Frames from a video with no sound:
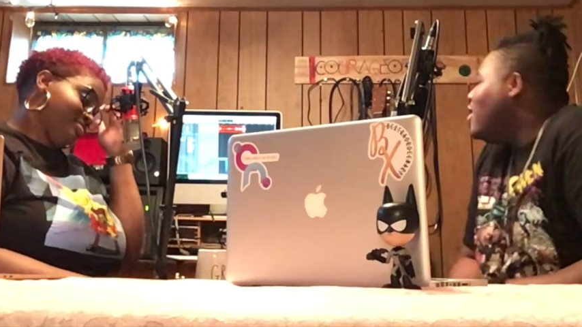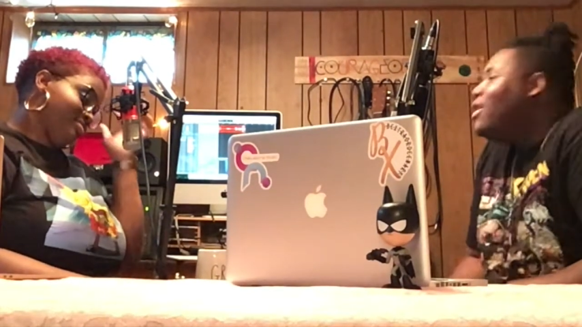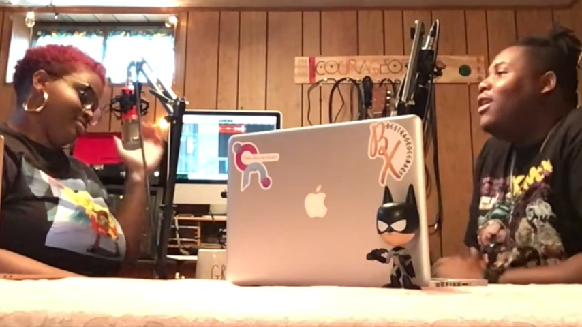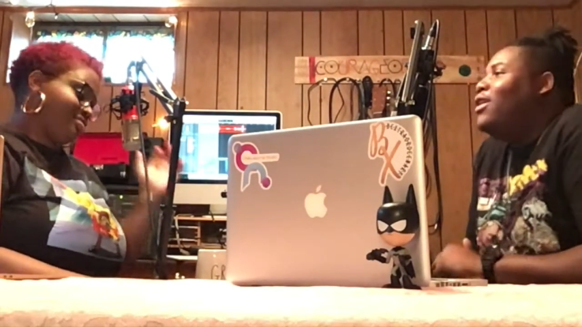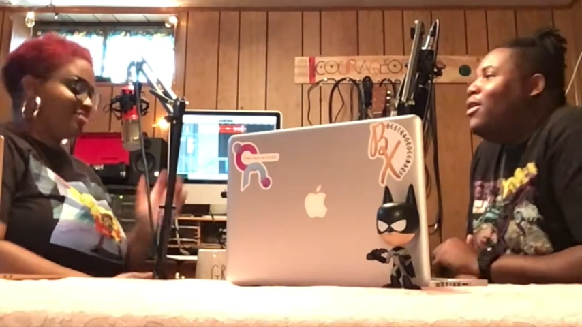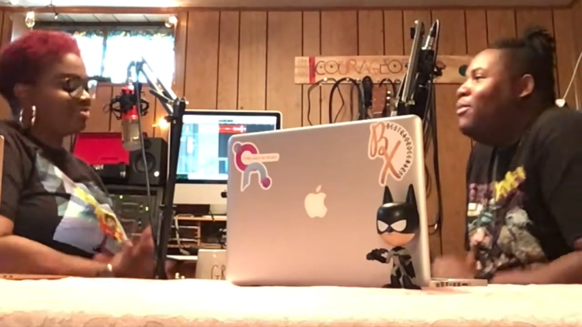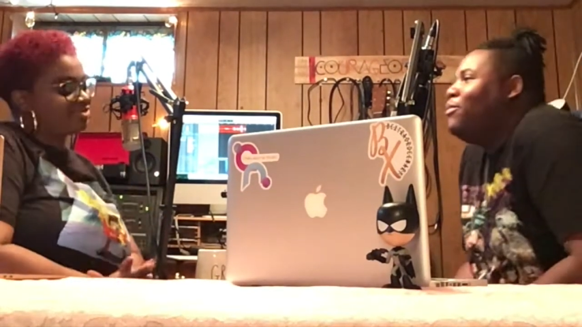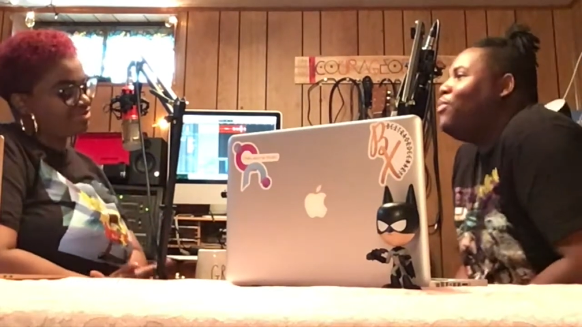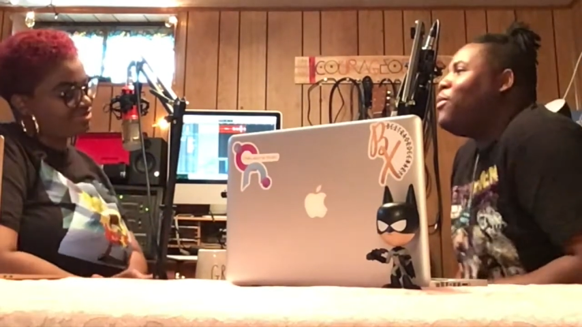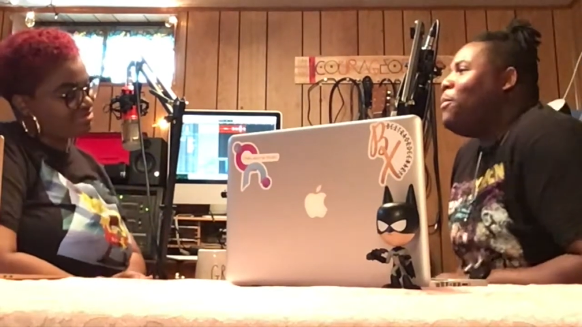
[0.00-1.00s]
Speaker 1: Um,
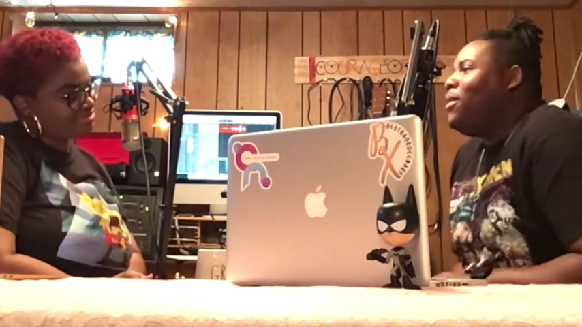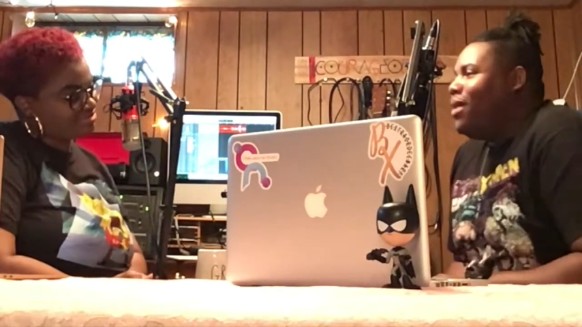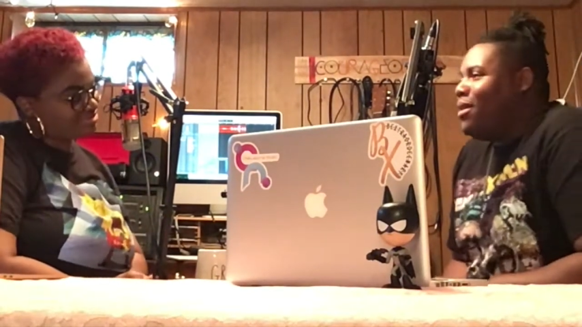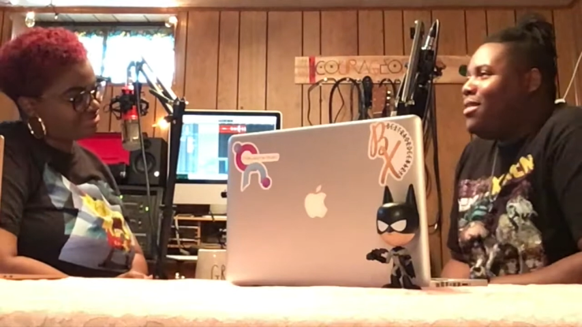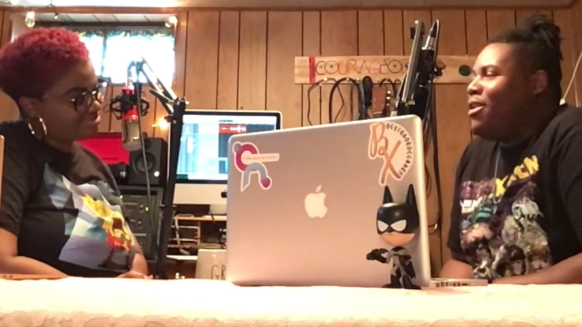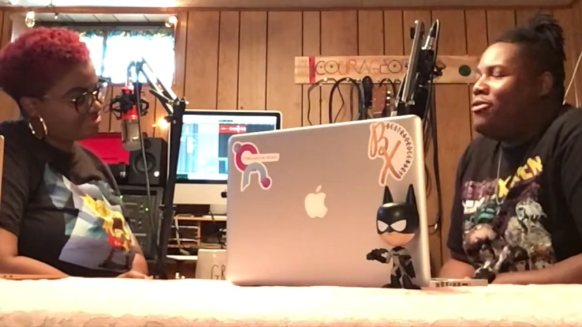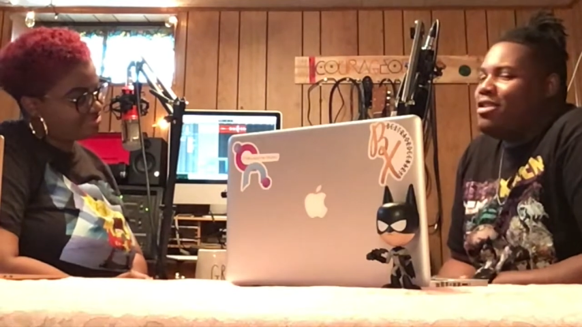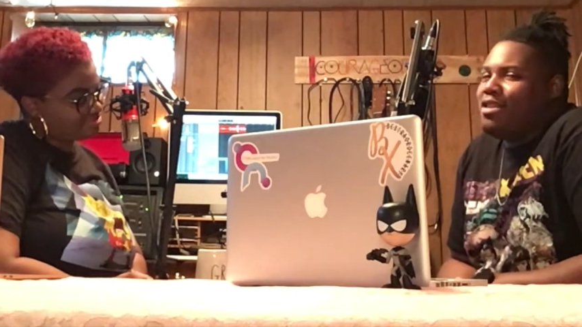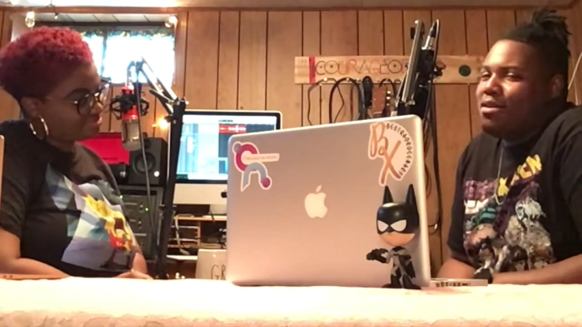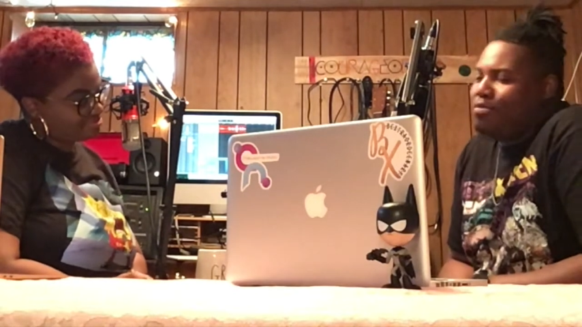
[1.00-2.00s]
but that
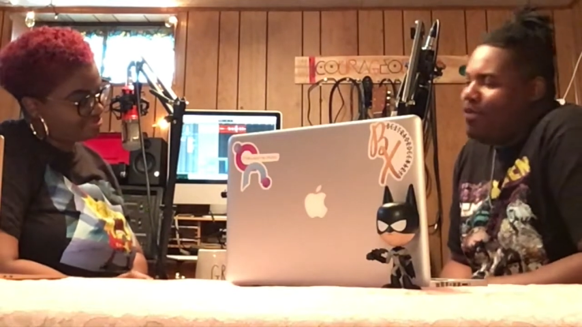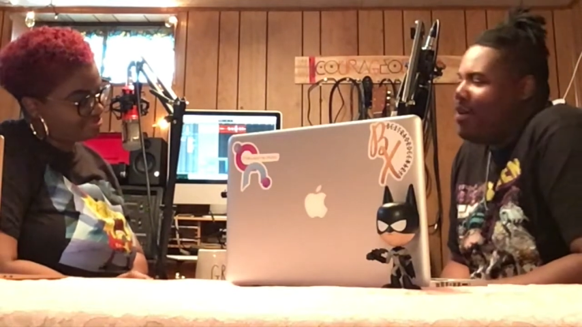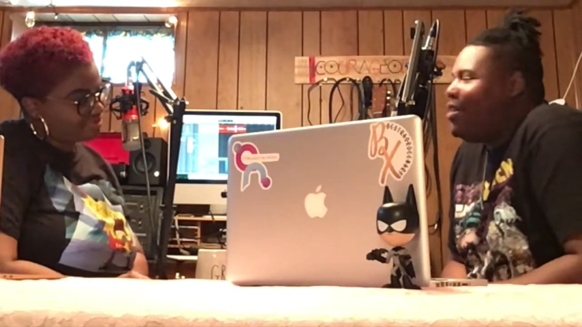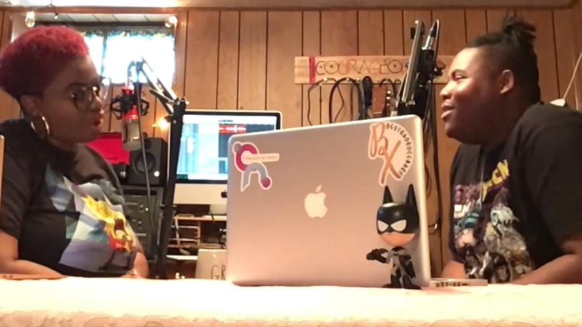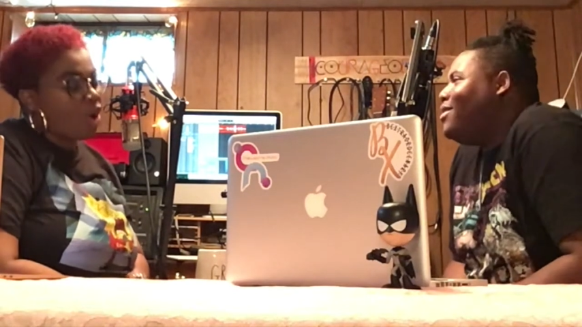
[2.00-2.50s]
wasn't the point.